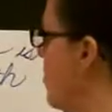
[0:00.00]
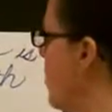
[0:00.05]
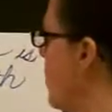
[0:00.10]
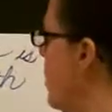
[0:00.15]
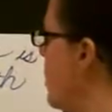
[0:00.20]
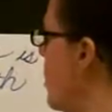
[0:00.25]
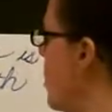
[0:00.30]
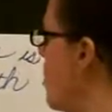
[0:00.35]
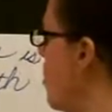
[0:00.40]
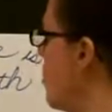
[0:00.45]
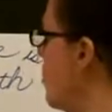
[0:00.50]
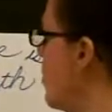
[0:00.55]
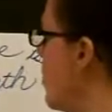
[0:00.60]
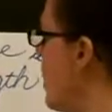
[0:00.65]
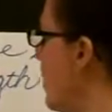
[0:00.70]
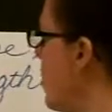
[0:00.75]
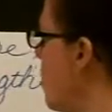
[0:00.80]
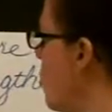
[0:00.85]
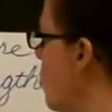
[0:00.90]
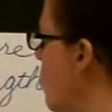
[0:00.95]
we know
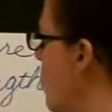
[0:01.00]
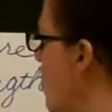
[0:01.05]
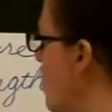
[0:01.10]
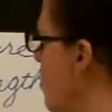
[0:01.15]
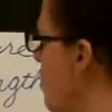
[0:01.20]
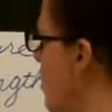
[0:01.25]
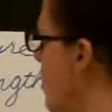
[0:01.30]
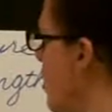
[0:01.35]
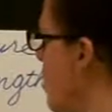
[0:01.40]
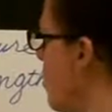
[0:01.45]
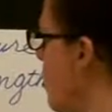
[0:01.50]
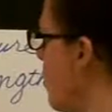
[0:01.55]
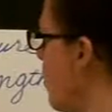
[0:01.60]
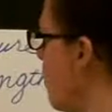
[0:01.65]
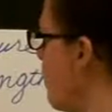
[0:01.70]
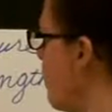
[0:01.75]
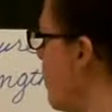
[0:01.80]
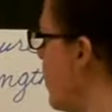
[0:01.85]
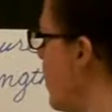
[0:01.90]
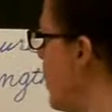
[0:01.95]
that when we are
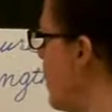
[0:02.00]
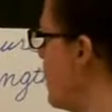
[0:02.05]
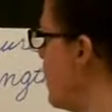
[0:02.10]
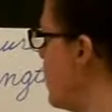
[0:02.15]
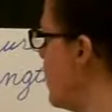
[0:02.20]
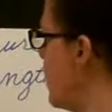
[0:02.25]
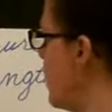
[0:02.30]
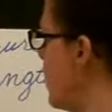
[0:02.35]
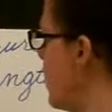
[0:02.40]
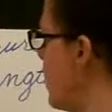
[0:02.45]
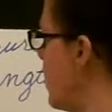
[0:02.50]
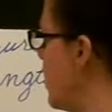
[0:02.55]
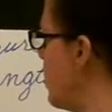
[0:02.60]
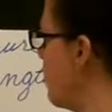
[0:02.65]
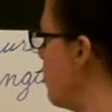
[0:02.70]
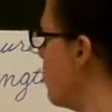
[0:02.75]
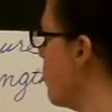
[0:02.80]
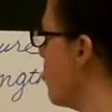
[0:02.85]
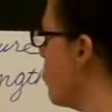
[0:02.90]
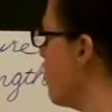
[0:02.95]
finding
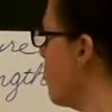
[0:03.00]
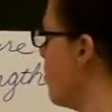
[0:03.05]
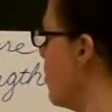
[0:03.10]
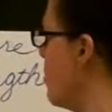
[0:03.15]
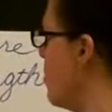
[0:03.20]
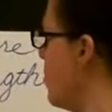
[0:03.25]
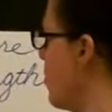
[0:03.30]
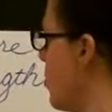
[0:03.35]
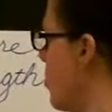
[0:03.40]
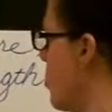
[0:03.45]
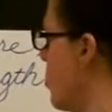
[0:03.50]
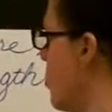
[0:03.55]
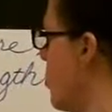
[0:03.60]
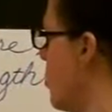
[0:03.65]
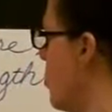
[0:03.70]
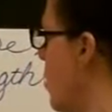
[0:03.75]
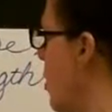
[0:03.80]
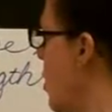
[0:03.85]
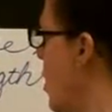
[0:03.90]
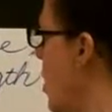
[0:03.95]
the
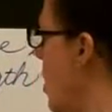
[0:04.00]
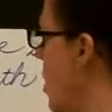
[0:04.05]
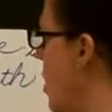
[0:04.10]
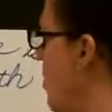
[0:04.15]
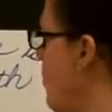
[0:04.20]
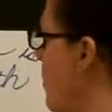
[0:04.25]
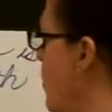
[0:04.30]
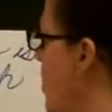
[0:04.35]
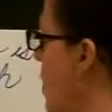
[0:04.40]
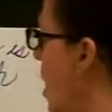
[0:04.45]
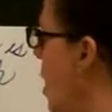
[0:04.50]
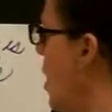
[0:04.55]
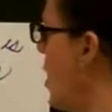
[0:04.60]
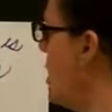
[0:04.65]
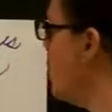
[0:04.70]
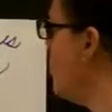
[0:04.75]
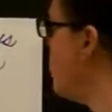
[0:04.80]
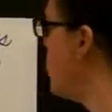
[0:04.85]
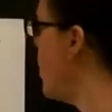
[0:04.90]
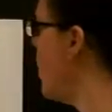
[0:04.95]
perimeter of an
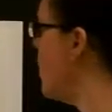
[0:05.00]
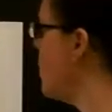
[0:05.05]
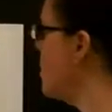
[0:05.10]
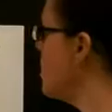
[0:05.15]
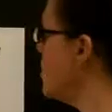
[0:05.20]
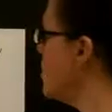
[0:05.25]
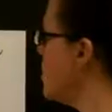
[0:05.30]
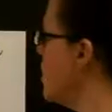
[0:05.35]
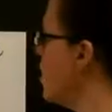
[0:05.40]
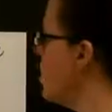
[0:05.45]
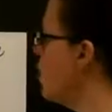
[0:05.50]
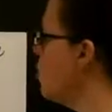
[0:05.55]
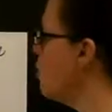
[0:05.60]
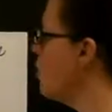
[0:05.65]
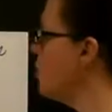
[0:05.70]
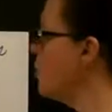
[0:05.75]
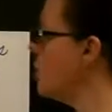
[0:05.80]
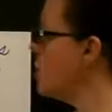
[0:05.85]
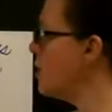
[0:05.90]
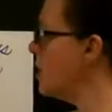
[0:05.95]
object,
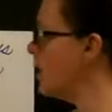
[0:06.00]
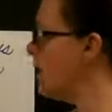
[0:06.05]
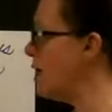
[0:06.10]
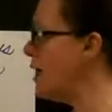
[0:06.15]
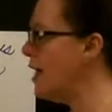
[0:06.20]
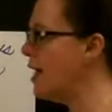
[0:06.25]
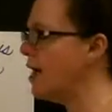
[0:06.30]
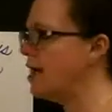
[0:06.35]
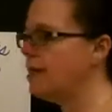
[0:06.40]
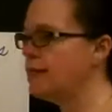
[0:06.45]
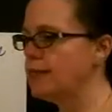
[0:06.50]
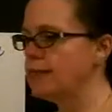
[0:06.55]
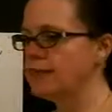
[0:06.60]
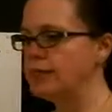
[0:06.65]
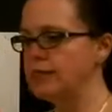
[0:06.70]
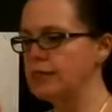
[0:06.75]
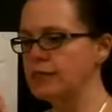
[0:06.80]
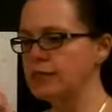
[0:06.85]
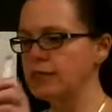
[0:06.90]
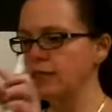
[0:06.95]
we're looking at the
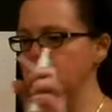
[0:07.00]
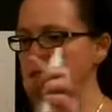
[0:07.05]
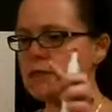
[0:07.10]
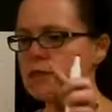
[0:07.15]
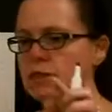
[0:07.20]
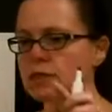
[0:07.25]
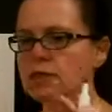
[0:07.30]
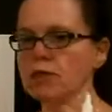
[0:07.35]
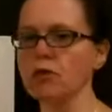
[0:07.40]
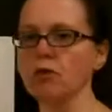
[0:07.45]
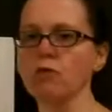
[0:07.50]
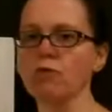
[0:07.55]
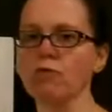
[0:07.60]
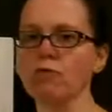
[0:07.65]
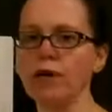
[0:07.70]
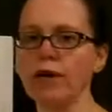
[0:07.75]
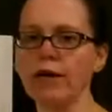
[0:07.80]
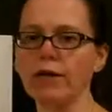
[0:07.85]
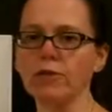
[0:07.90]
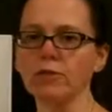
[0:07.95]
distance
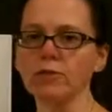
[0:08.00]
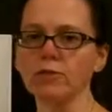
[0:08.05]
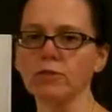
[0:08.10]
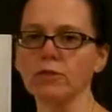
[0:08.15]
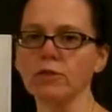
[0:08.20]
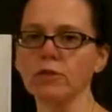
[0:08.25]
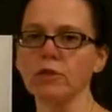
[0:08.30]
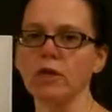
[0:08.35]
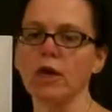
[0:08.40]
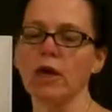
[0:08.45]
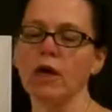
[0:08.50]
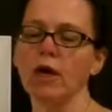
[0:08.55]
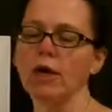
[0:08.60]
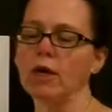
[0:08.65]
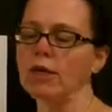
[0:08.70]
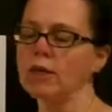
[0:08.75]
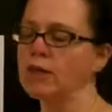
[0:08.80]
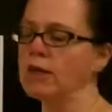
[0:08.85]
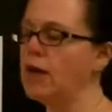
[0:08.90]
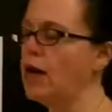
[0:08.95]
around
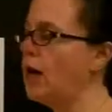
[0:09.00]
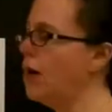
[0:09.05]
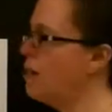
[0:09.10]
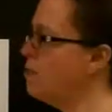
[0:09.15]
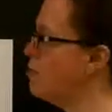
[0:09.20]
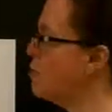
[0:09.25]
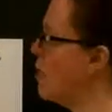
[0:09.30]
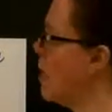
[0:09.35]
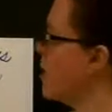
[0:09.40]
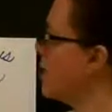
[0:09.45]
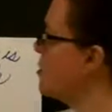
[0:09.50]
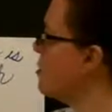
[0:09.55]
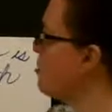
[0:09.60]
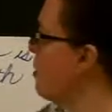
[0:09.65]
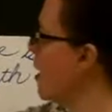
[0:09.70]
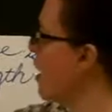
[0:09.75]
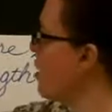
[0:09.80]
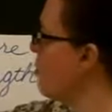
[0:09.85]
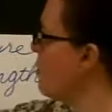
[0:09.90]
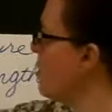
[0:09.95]
the object.
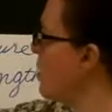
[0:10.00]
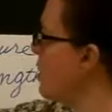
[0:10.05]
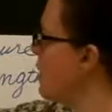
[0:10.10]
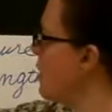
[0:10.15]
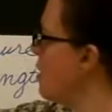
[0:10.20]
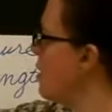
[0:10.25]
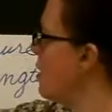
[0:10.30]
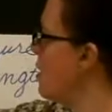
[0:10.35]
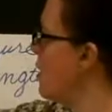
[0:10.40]
Peri